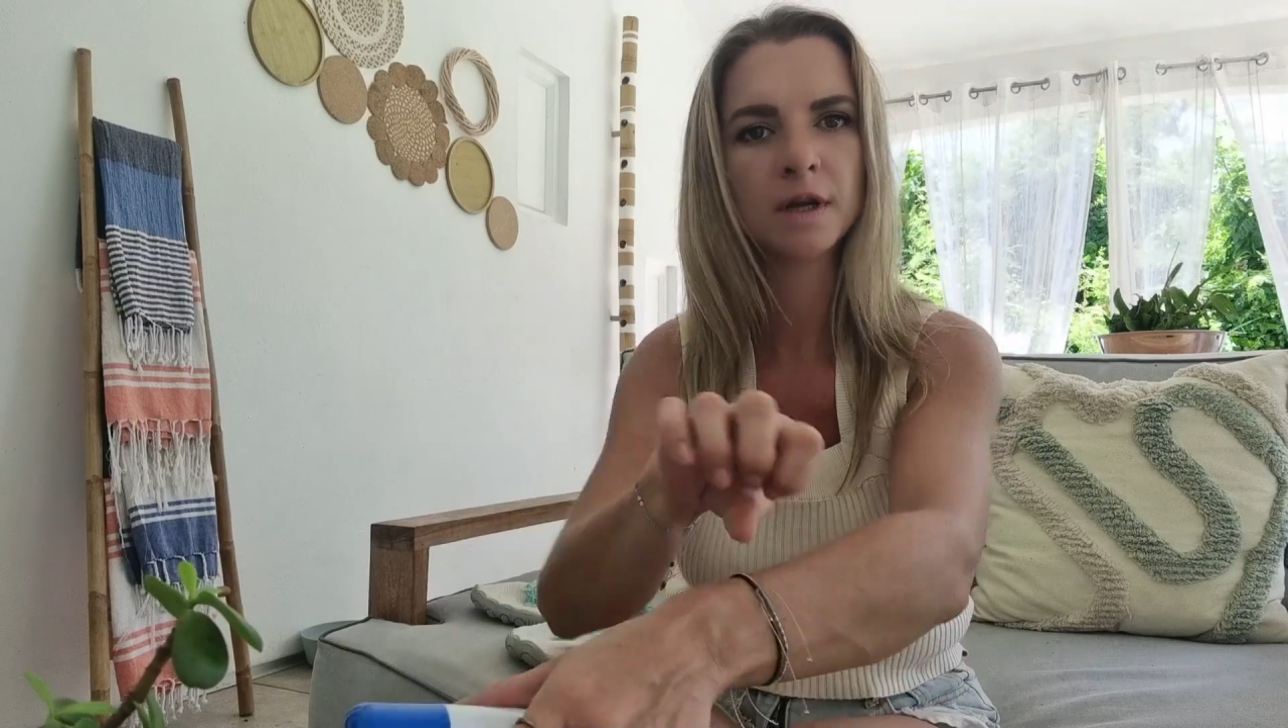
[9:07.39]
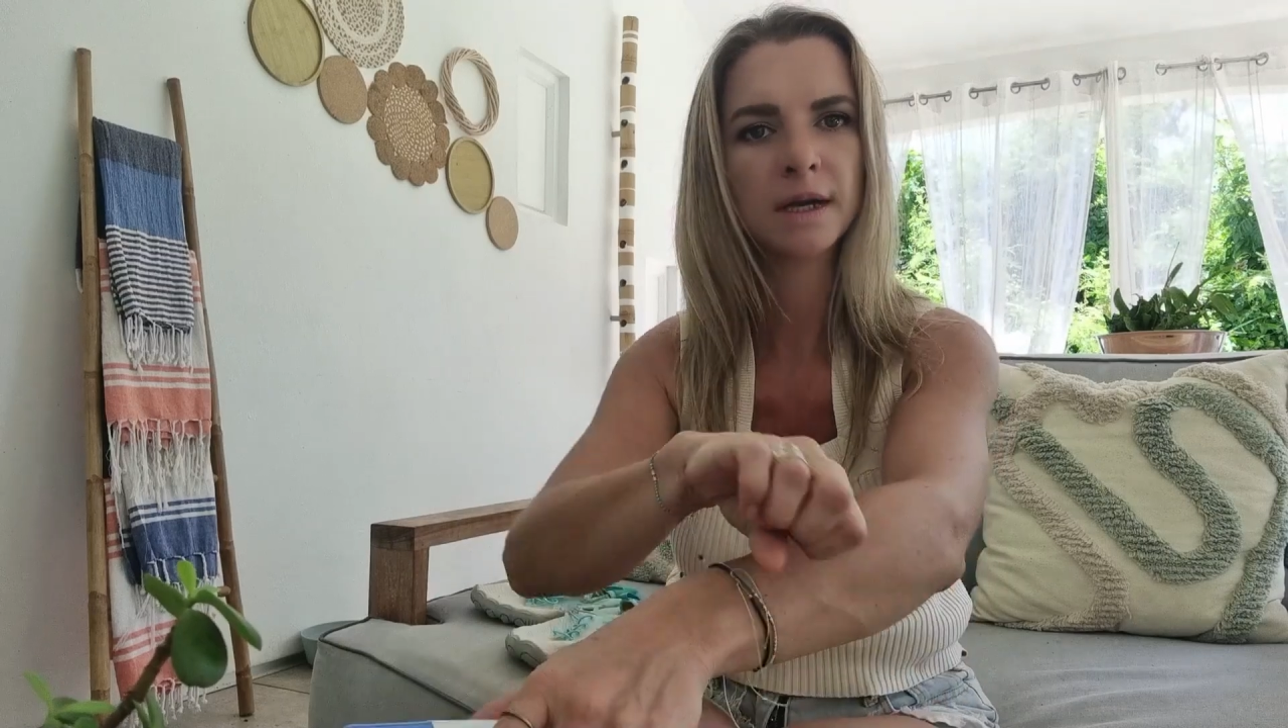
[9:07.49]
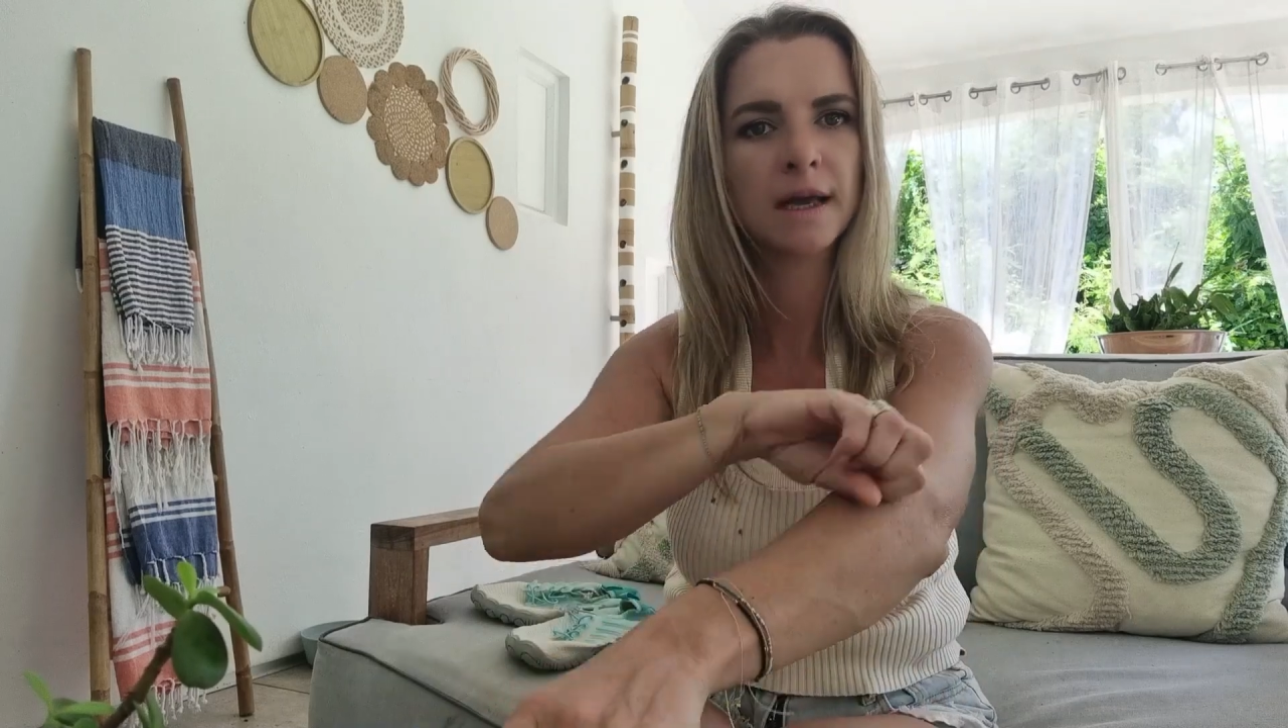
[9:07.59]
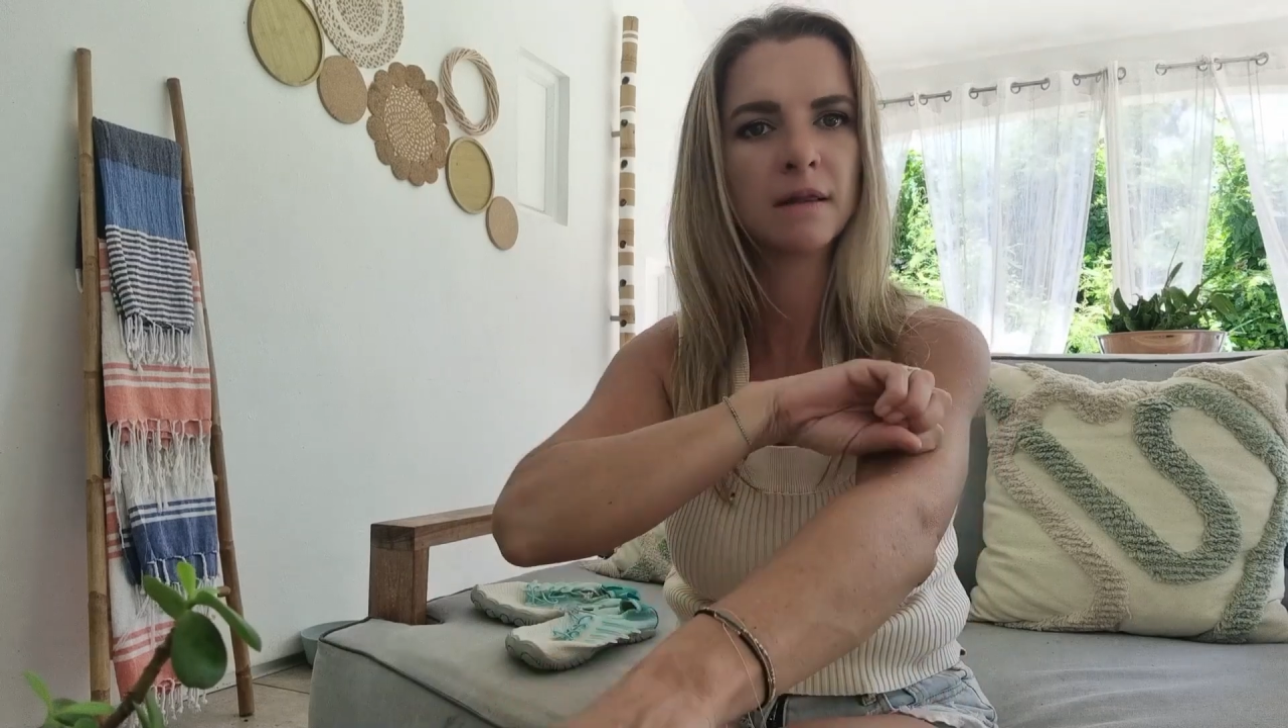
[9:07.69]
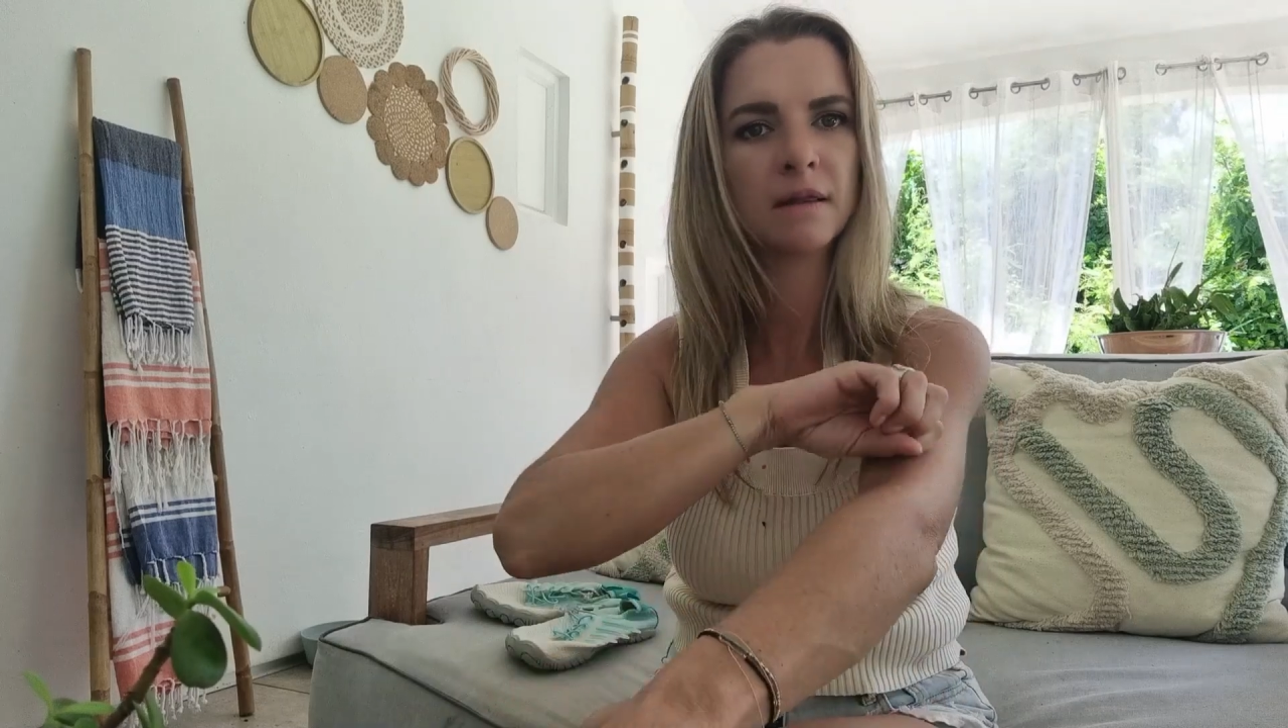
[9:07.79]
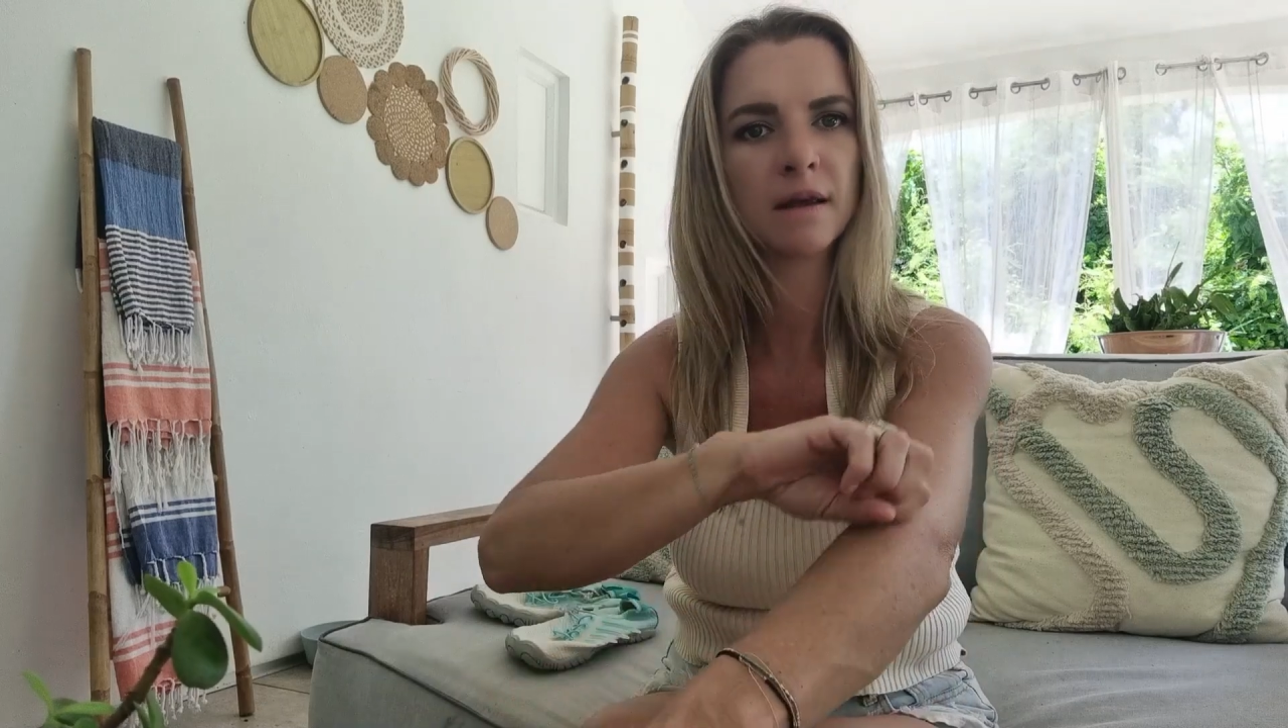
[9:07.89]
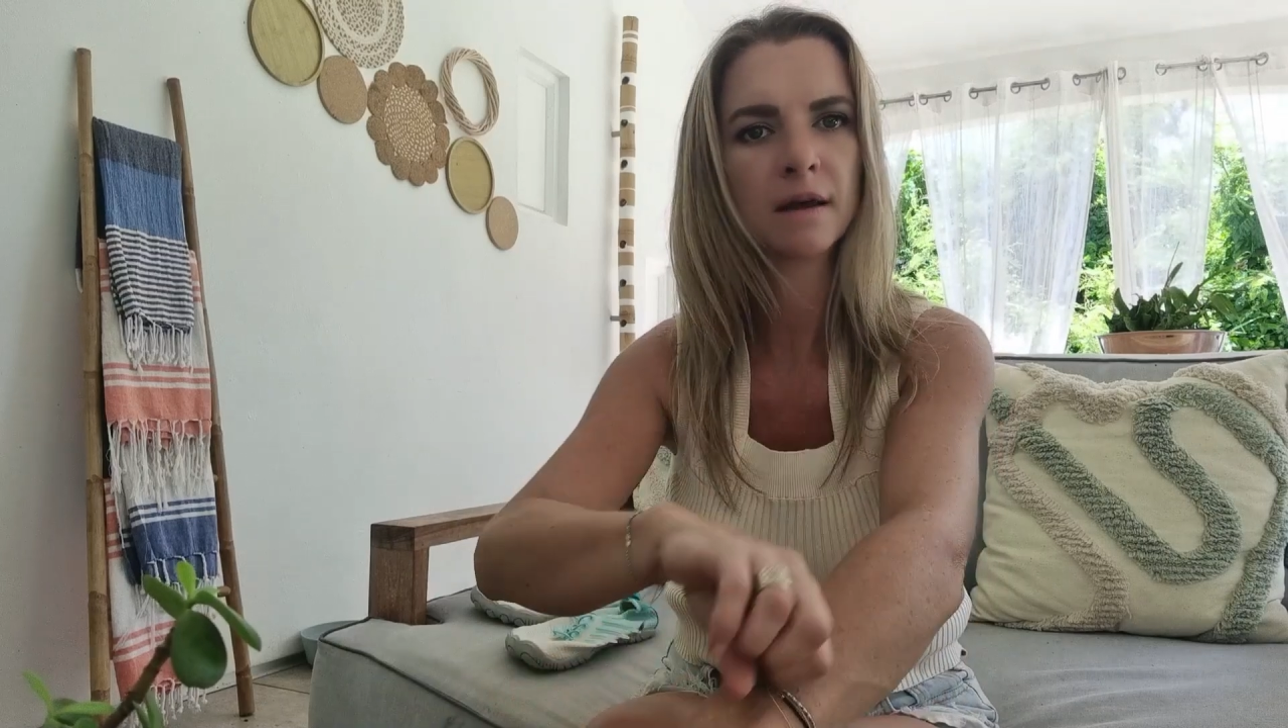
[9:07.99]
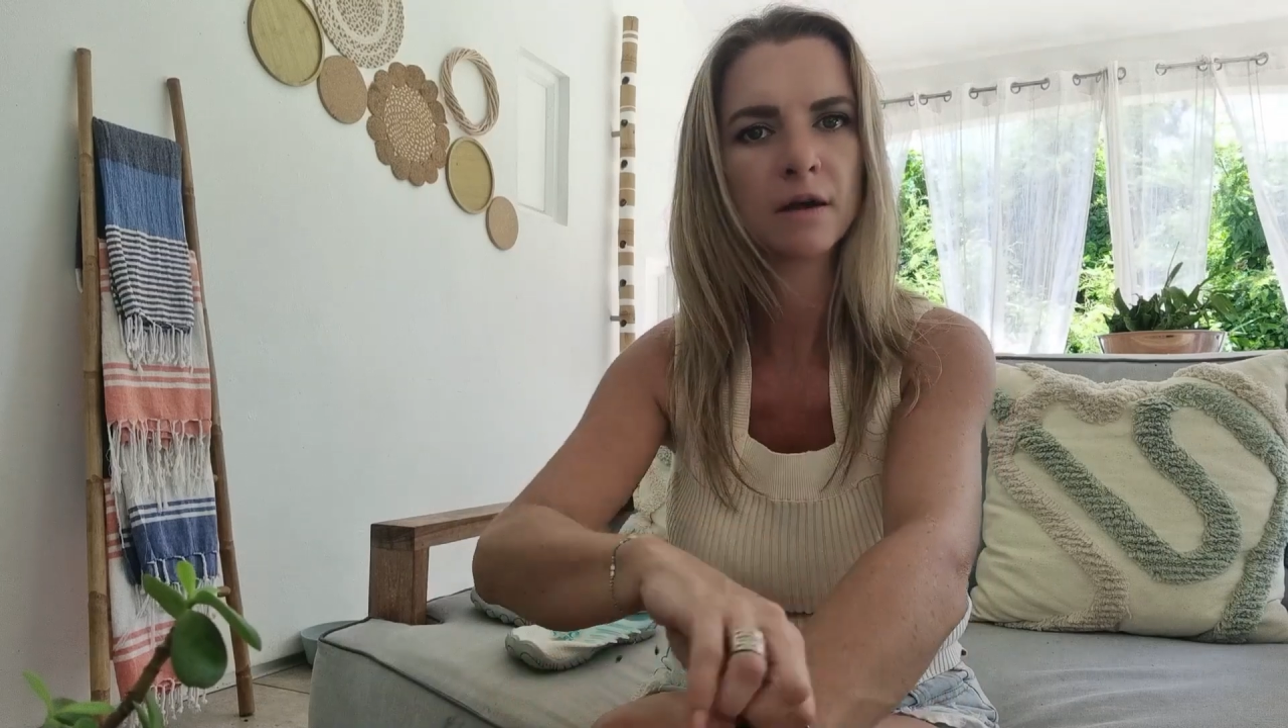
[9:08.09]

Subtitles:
get the